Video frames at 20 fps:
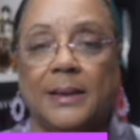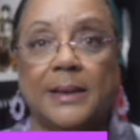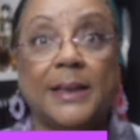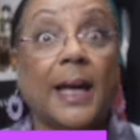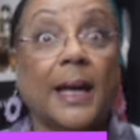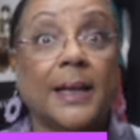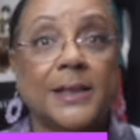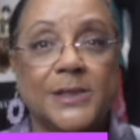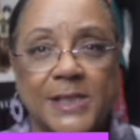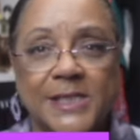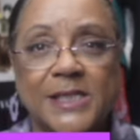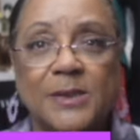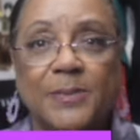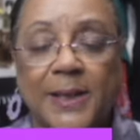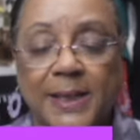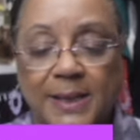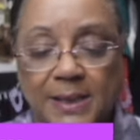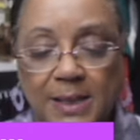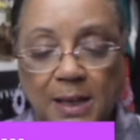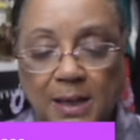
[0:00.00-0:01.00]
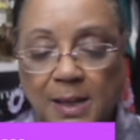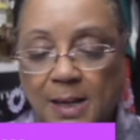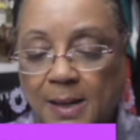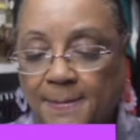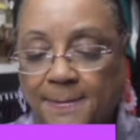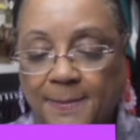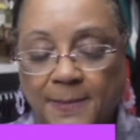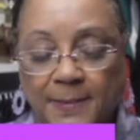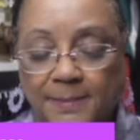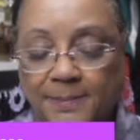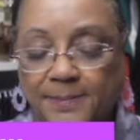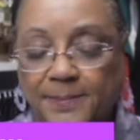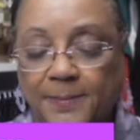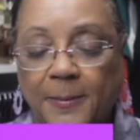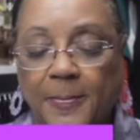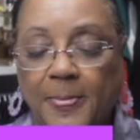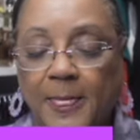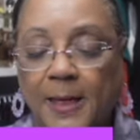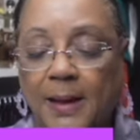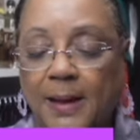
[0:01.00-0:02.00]
Yeah, jcpenney.com.
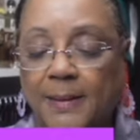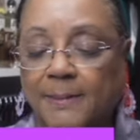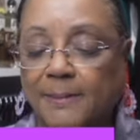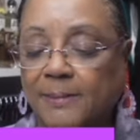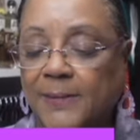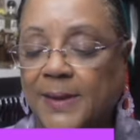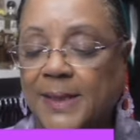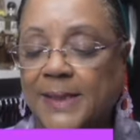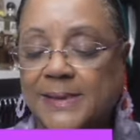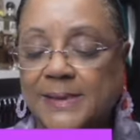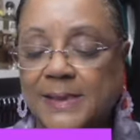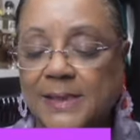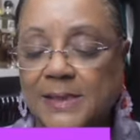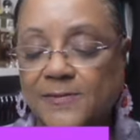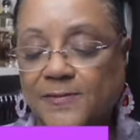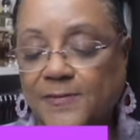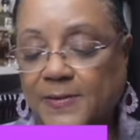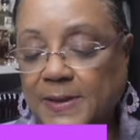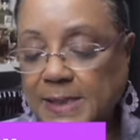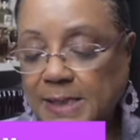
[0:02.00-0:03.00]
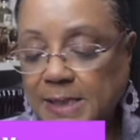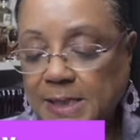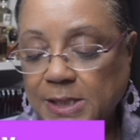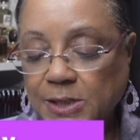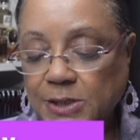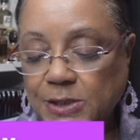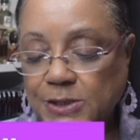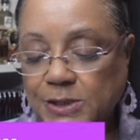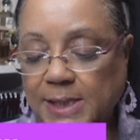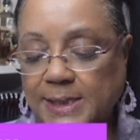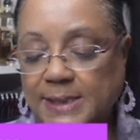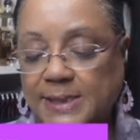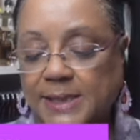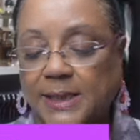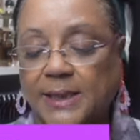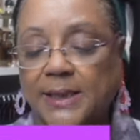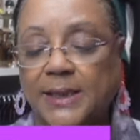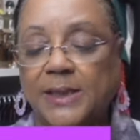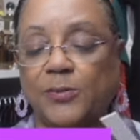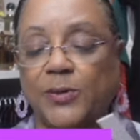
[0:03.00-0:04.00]
This is Vanille
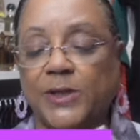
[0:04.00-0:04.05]
Chantilly,